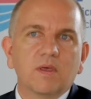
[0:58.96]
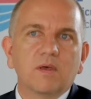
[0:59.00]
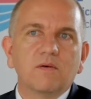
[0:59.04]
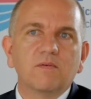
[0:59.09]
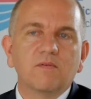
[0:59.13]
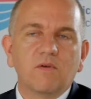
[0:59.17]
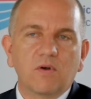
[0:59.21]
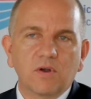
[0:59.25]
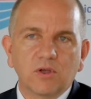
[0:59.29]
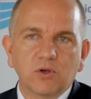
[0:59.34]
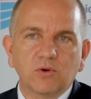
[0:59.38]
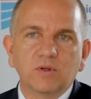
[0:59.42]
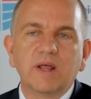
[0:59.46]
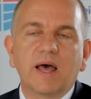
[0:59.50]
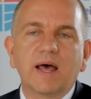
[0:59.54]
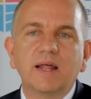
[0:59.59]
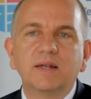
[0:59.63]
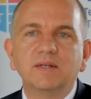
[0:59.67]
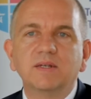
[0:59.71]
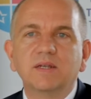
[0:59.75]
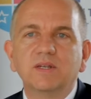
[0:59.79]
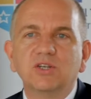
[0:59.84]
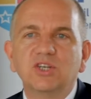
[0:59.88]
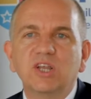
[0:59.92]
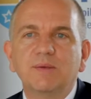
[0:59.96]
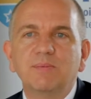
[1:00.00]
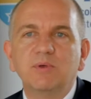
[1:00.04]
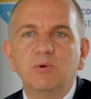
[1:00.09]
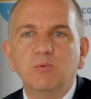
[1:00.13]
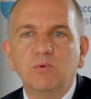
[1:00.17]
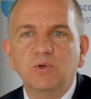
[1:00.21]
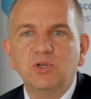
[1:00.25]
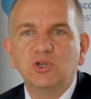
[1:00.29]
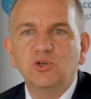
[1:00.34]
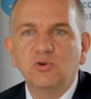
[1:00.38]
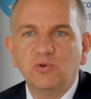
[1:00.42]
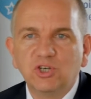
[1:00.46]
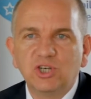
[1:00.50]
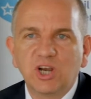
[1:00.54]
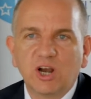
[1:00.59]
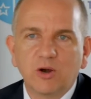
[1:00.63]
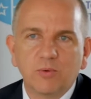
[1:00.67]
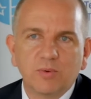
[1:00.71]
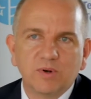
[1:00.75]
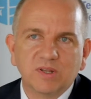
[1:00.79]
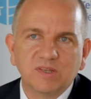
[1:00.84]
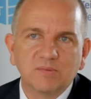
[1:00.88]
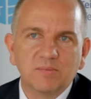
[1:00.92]
Very good. And Jamie, would you share
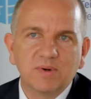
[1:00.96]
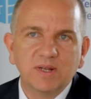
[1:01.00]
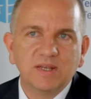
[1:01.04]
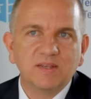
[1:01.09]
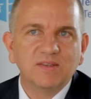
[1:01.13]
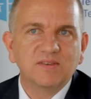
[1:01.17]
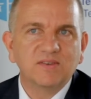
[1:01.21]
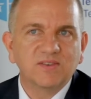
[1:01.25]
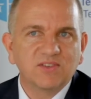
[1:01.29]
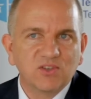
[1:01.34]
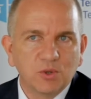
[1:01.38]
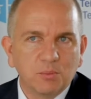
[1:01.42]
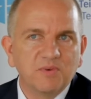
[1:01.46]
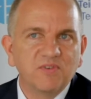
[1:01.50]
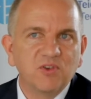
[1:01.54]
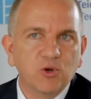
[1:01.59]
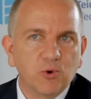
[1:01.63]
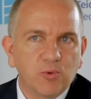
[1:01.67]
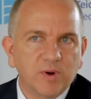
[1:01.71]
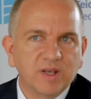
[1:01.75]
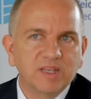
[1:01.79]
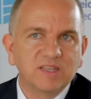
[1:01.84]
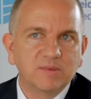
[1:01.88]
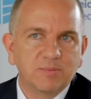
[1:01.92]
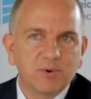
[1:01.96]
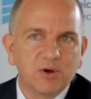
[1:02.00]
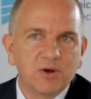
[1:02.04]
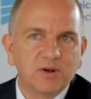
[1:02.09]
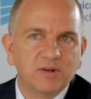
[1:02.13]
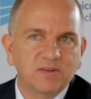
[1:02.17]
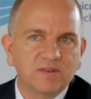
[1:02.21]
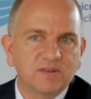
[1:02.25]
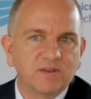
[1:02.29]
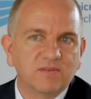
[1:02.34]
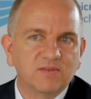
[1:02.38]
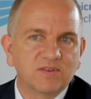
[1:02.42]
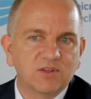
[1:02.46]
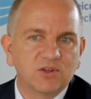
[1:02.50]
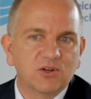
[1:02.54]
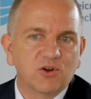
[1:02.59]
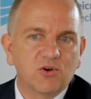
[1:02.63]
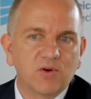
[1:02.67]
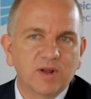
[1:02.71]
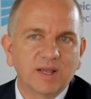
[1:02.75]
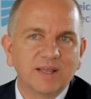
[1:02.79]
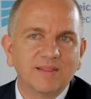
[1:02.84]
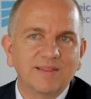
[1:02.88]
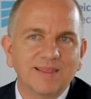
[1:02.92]
with us, please, some of your experiences of
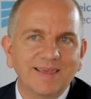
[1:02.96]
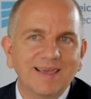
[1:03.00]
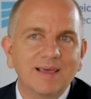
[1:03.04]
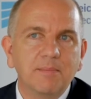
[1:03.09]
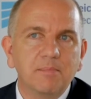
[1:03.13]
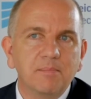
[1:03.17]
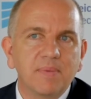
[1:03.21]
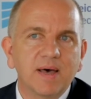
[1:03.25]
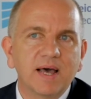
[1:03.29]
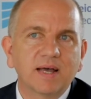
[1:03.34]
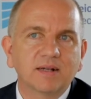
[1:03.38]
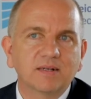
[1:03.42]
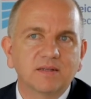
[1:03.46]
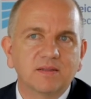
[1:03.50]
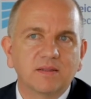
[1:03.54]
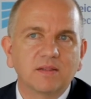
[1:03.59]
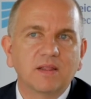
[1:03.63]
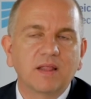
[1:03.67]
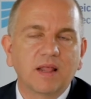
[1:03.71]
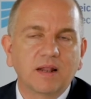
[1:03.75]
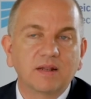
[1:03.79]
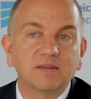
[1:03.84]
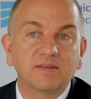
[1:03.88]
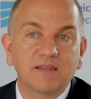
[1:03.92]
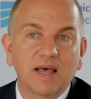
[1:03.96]
stuttering and the impact that has